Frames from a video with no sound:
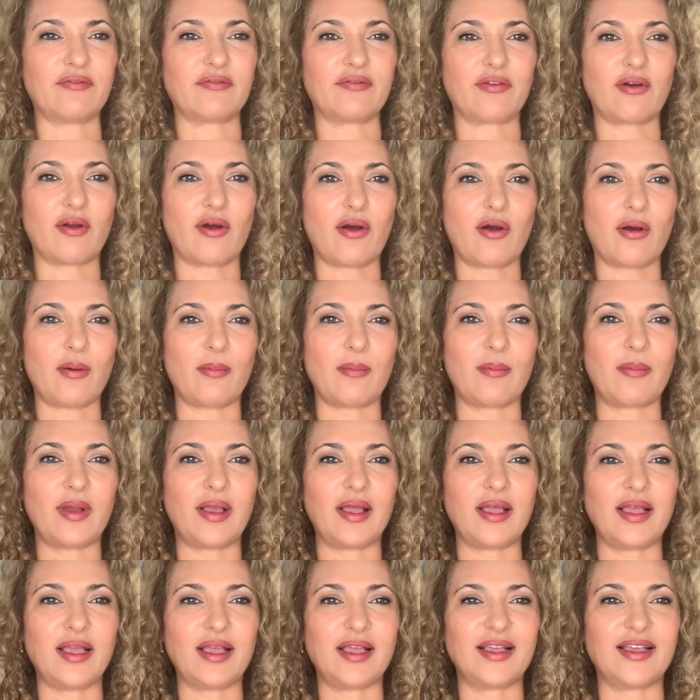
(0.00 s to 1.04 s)
from
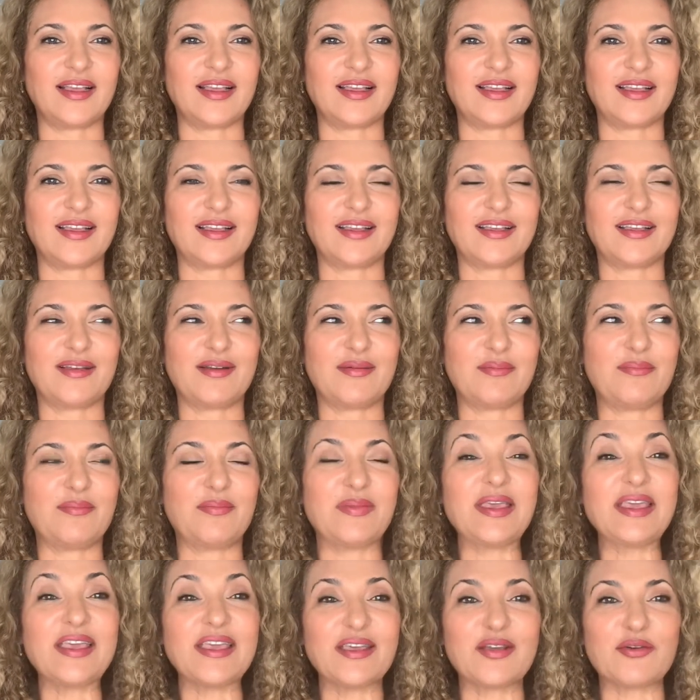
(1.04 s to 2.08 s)

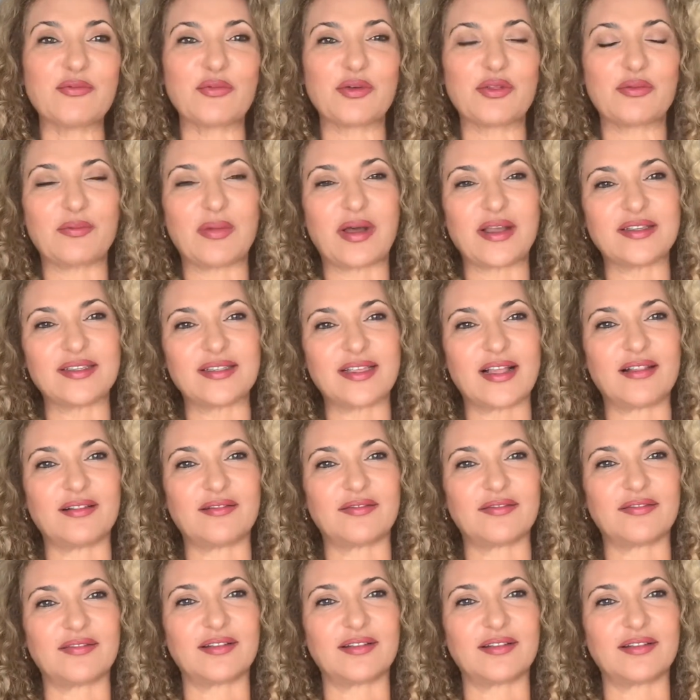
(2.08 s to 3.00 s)
being with myself.